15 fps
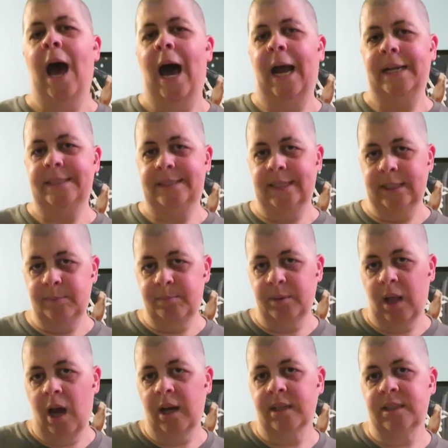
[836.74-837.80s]
I did
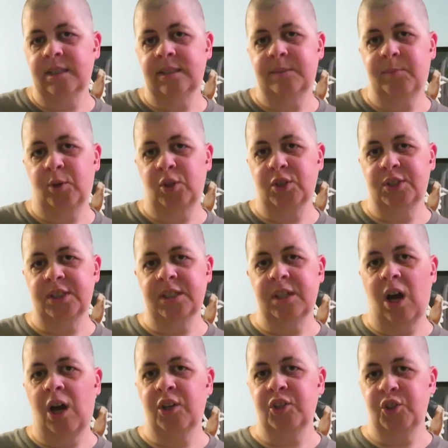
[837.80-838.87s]
block this person
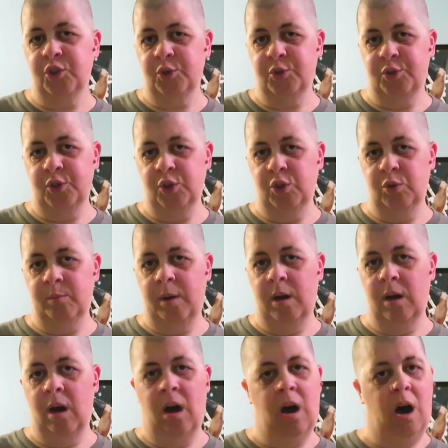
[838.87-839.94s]
on YouTube
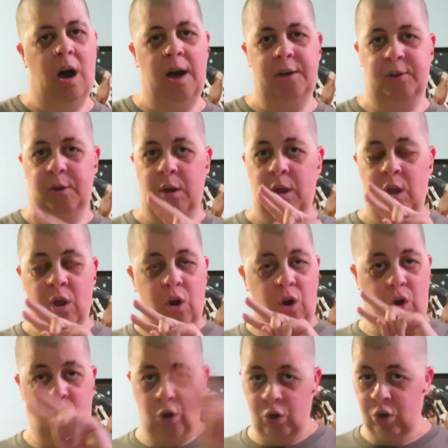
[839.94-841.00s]
on
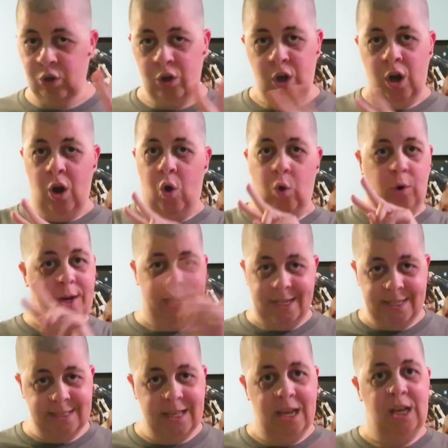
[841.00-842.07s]
her or
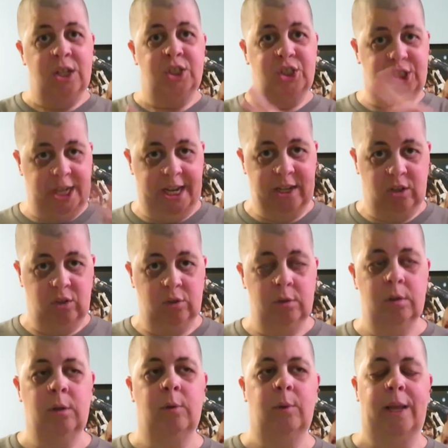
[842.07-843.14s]
his
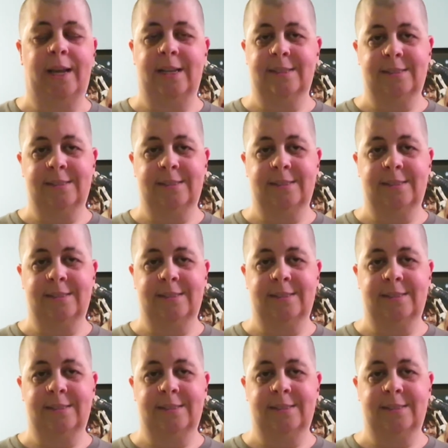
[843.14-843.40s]
channel. Like I